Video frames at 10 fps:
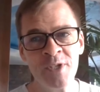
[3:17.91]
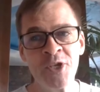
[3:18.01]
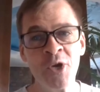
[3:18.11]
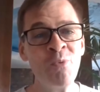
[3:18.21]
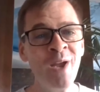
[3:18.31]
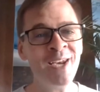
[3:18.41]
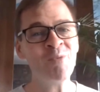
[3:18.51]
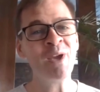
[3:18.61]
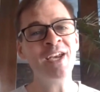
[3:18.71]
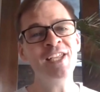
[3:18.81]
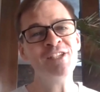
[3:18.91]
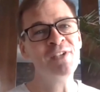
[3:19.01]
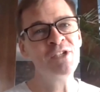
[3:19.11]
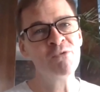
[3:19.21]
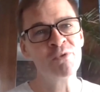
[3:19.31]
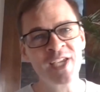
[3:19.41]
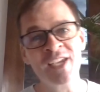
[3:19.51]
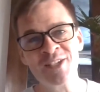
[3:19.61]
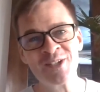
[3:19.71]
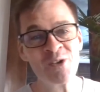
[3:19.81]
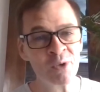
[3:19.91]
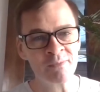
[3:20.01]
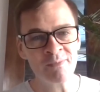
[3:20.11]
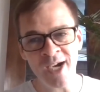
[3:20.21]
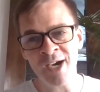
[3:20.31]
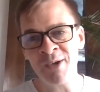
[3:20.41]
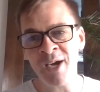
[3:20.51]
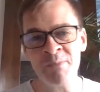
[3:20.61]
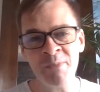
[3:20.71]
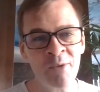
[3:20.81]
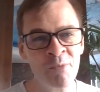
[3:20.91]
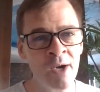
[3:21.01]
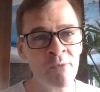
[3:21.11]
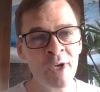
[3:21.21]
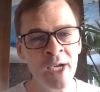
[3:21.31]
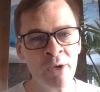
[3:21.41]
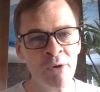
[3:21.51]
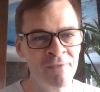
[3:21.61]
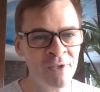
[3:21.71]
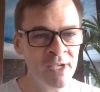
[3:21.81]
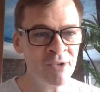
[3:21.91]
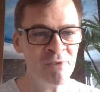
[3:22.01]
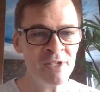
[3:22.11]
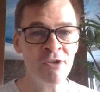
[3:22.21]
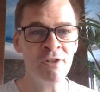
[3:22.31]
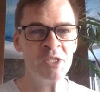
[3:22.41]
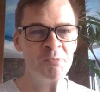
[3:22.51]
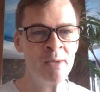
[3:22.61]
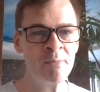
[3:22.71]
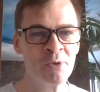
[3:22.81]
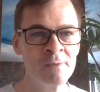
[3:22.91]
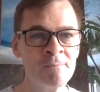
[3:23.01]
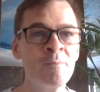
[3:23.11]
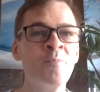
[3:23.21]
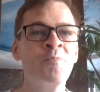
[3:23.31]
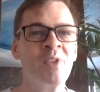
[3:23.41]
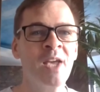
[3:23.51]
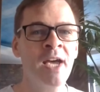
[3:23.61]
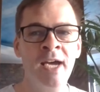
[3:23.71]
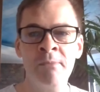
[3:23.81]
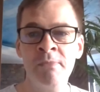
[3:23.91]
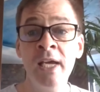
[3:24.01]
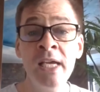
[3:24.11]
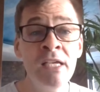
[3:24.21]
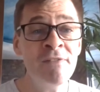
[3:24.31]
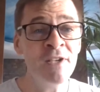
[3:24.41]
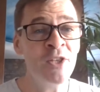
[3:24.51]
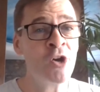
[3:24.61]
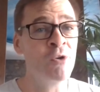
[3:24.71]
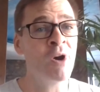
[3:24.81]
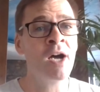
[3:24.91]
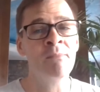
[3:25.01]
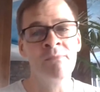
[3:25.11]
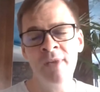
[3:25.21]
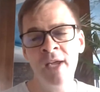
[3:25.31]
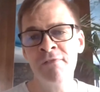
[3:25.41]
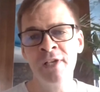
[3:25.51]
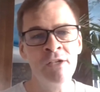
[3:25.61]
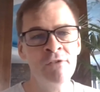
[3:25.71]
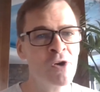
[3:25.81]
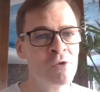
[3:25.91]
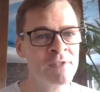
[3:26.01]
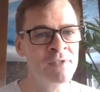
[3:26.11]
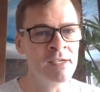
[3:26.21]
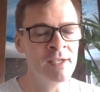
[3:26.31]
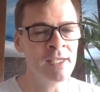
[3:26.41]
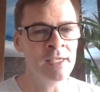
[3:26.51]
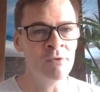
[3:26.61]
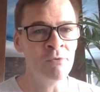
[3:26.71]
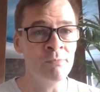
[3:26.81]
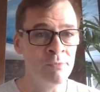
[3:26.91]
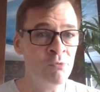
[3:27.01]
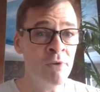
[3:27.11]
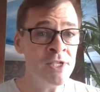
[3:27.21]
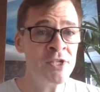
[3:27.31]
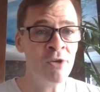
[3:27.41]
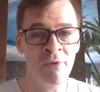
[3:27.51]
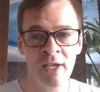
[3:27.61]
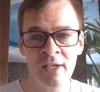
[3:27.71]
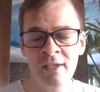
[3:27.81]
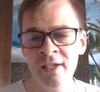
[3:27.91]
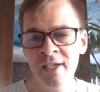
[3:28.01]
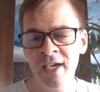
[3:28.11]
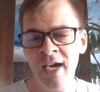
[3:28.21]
So when an individual says, look, I want to go off and rescue these people, even though I'm heavily involved in rescuing